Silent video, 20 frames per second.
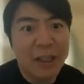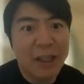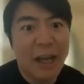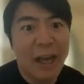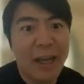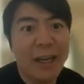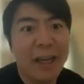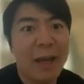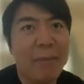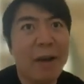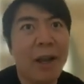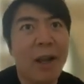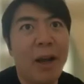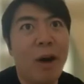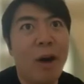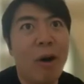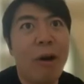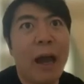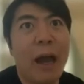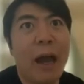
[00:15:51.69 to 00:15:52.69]
And I'm like,
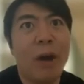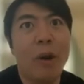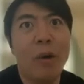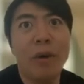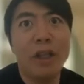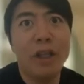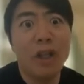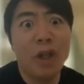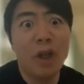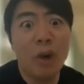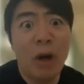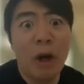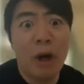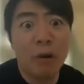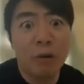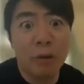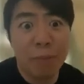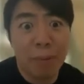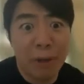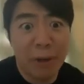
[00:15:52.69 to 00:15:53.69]
"Oh, I only know how
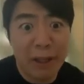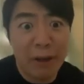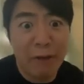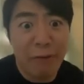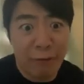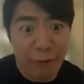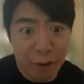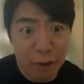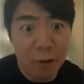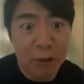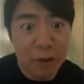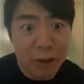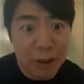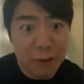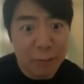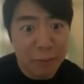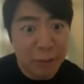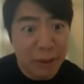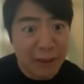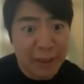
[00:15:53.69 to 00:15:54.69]
to play
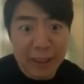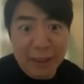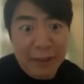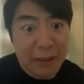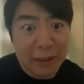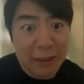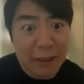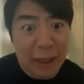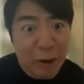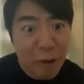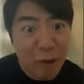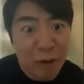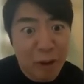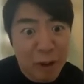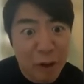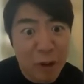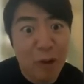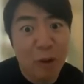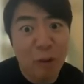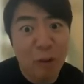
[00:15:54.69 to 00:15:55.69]
Frozen, but that's it. I only
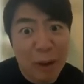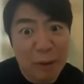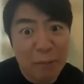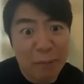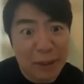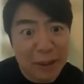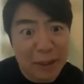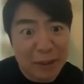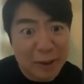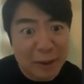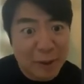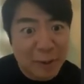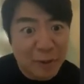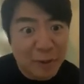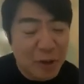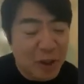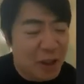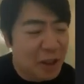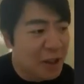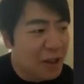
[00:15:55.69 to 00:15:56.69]
know one piece."
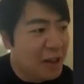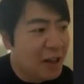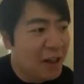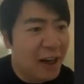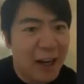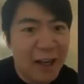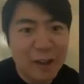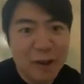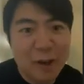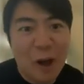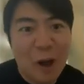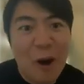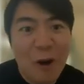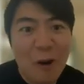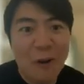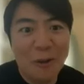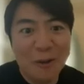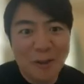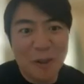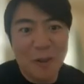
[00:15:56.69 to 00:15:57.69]
And
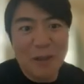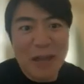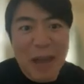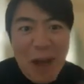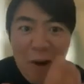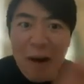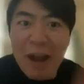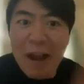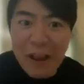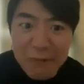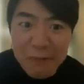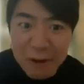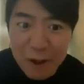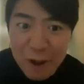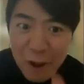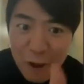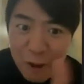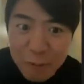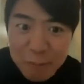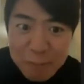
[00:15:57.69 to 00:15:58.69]
so now I have a
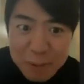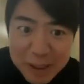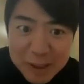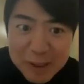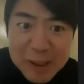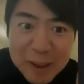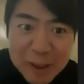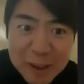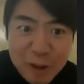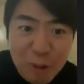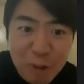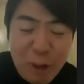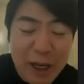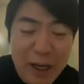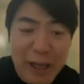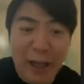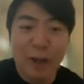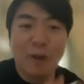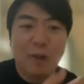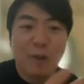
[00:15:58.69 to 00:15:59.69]
lot of pieces when
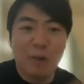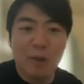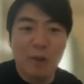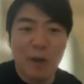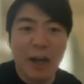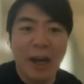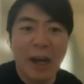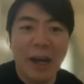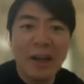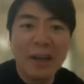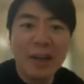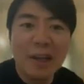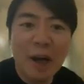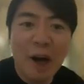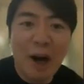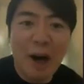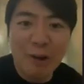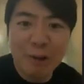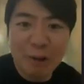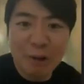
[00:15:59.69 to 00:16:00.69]
I do a
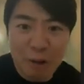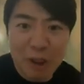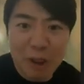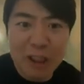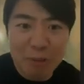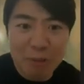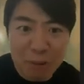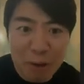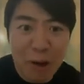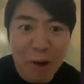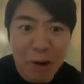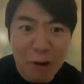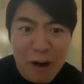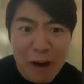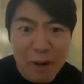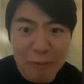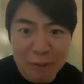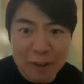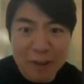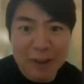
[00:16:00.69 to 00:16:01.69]
outreach
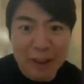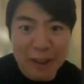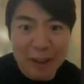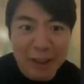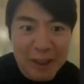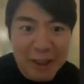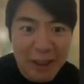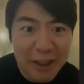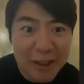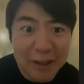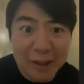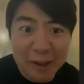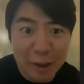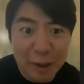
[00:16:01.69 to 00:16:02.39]
program with the kids.